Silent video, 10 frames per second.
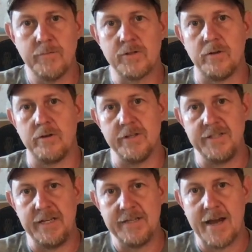So there's a
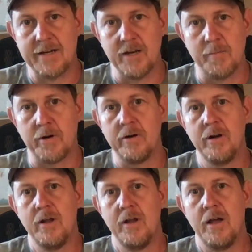DTAC number,
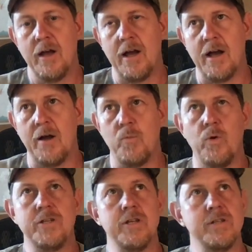
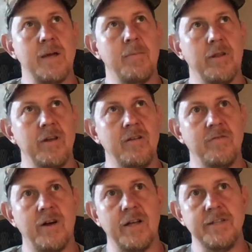which is, I
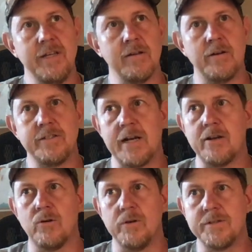believe, Dealer
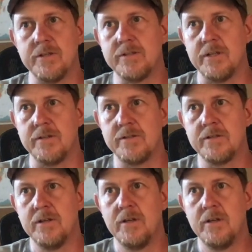Technical Assistance